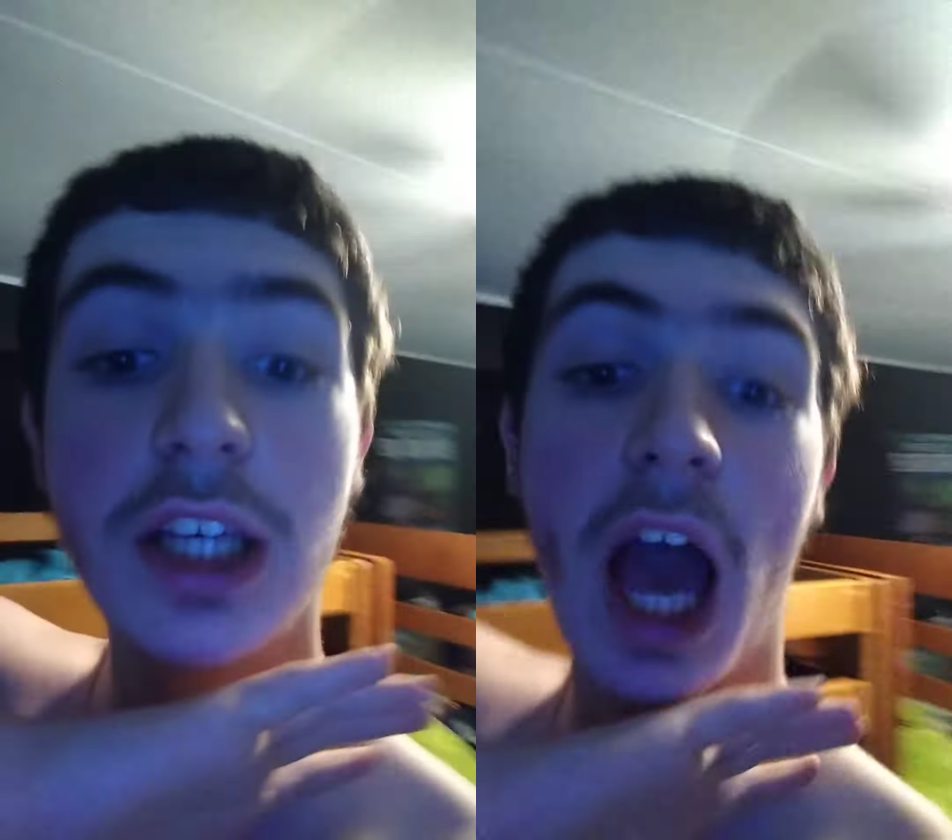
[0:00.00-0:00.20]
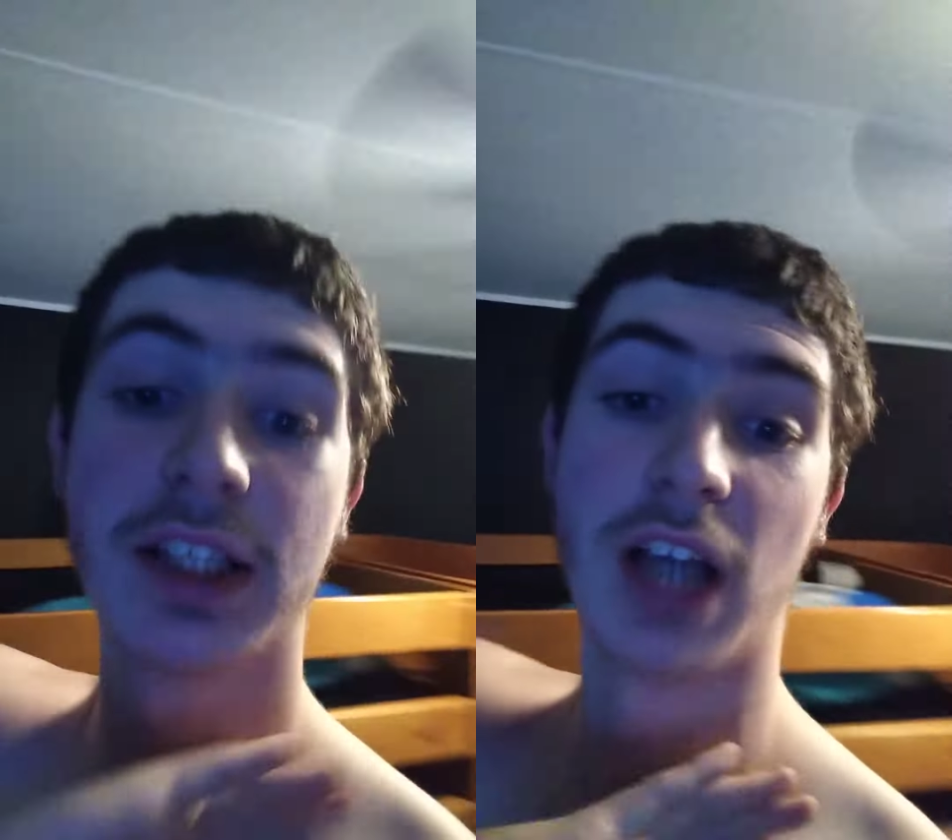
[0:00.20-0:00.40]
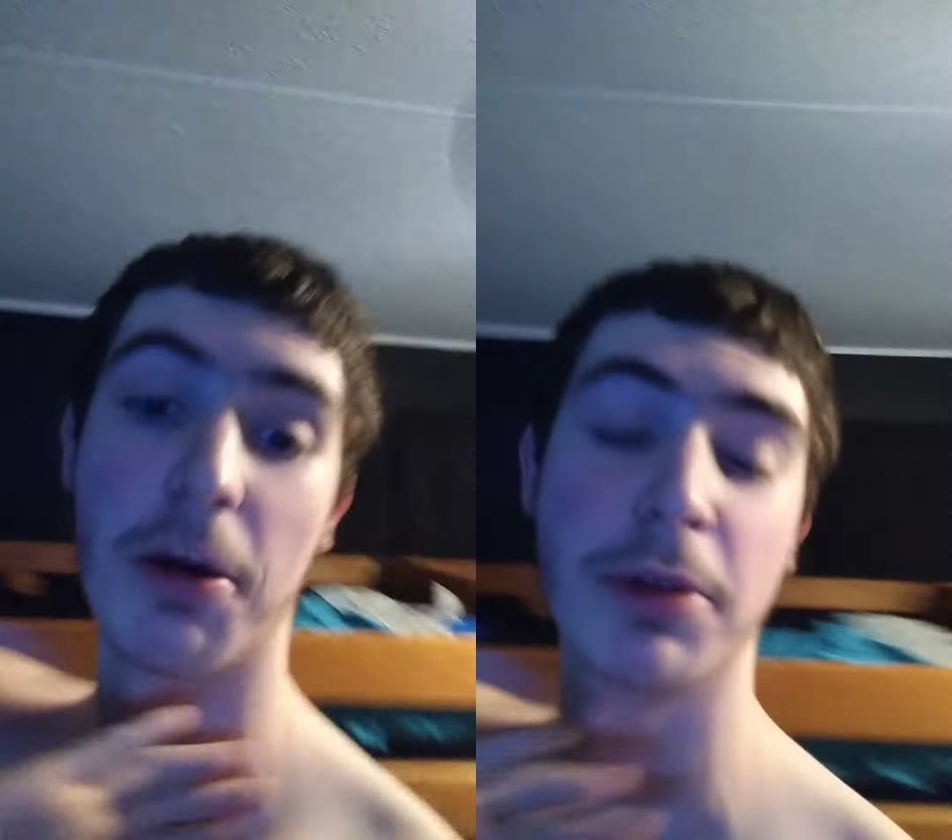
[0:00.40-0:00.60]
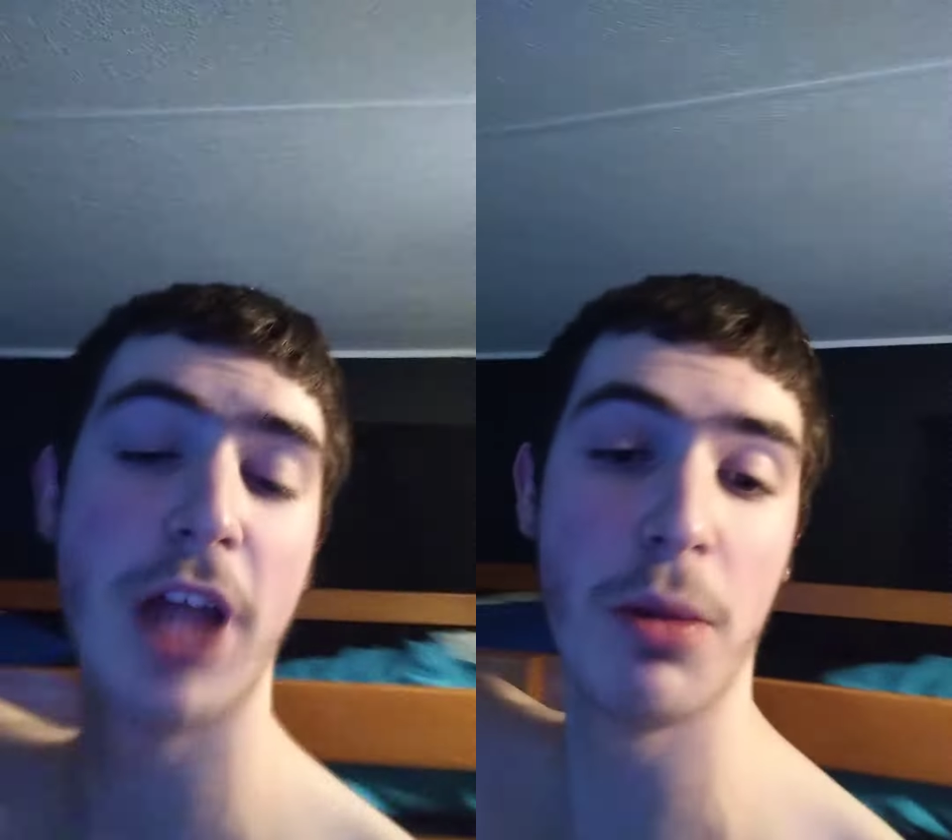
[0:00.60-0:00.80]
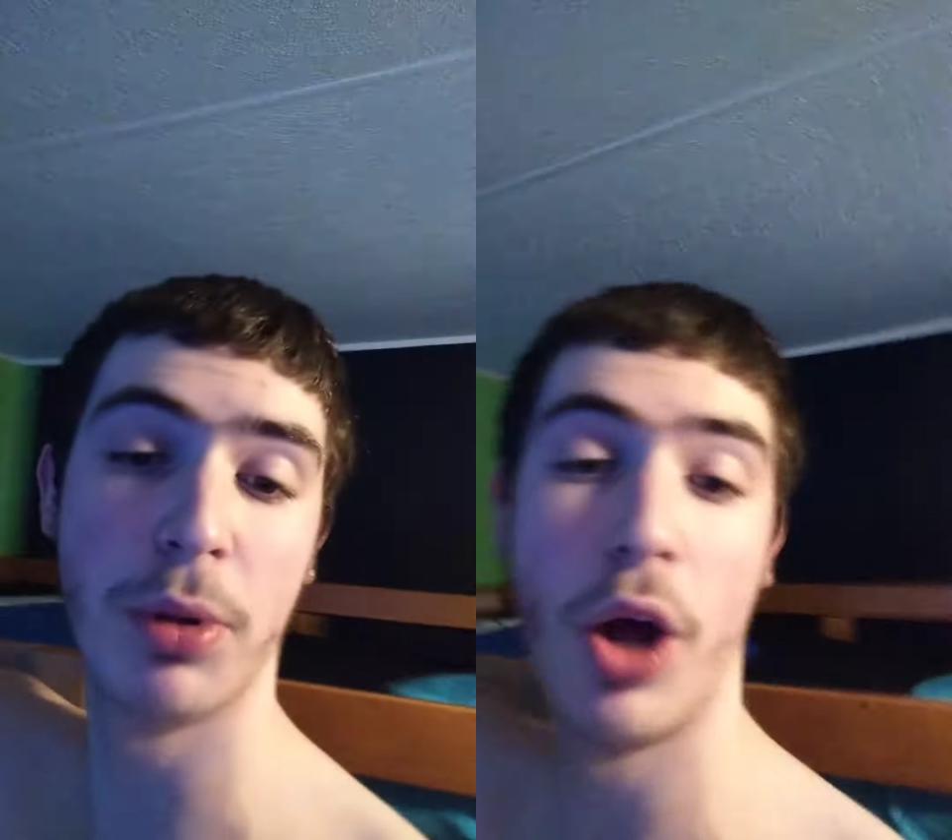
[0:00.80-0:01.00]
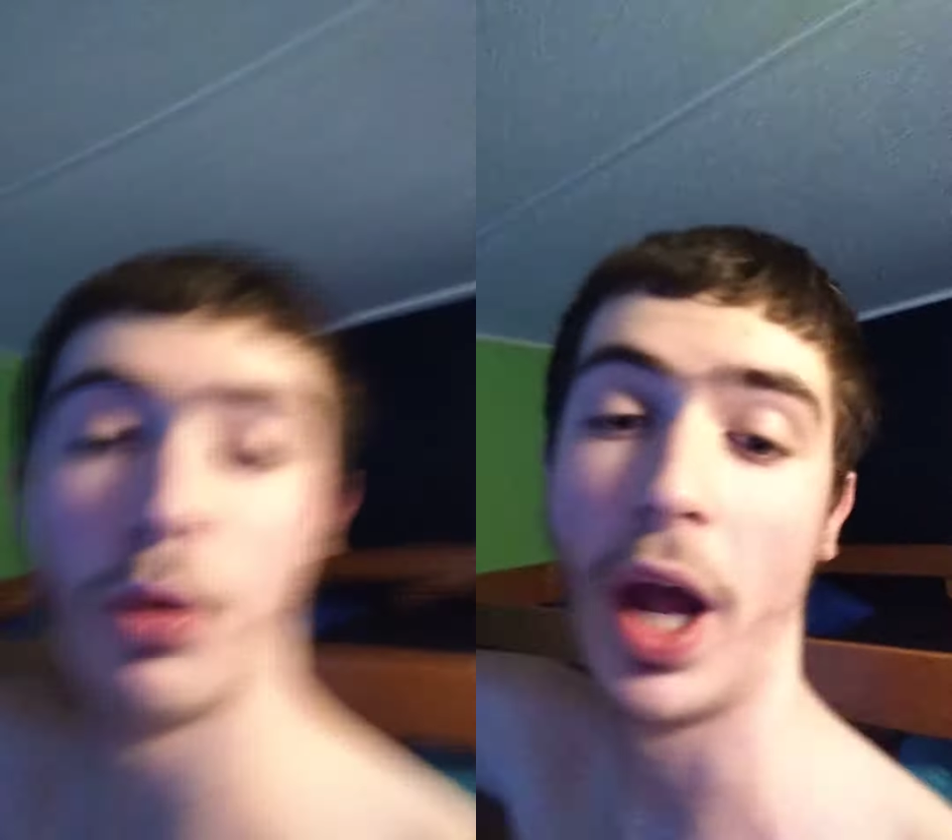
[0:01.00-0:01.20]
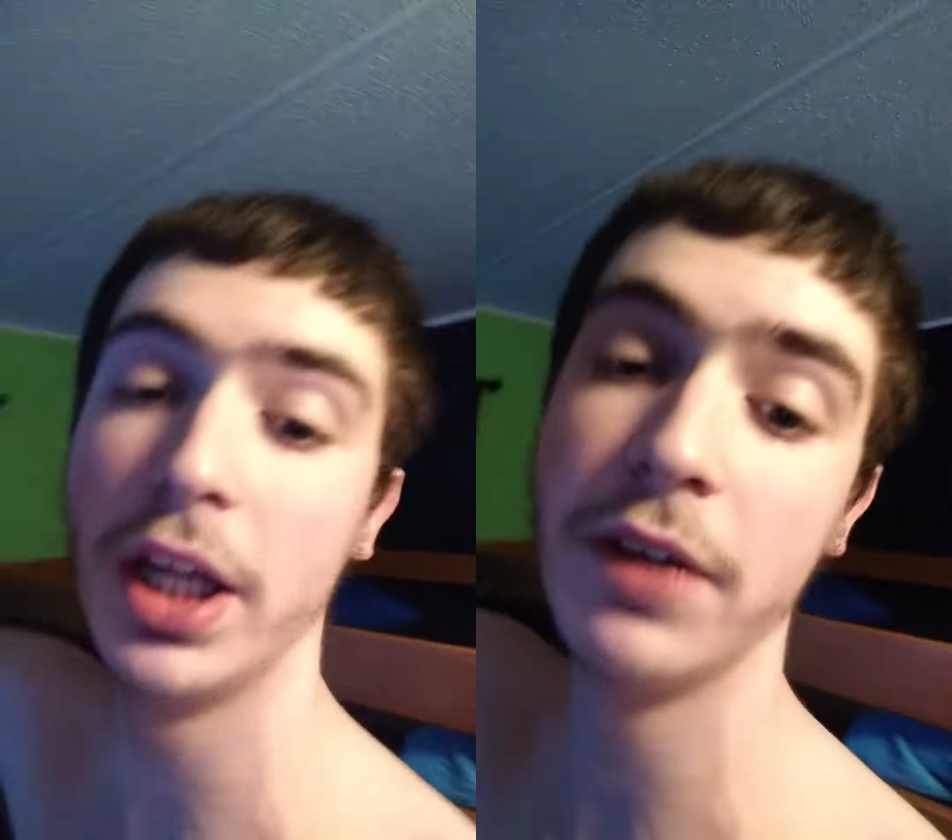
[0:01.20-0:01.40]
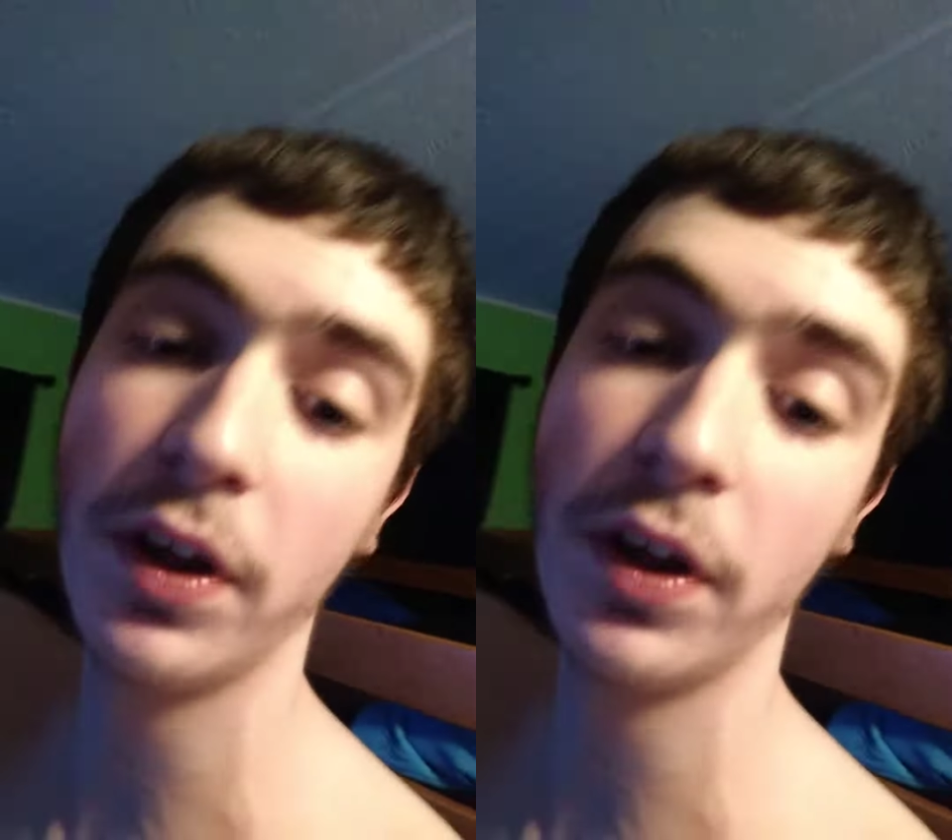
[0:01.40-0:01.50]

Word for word: Guys, comment down below any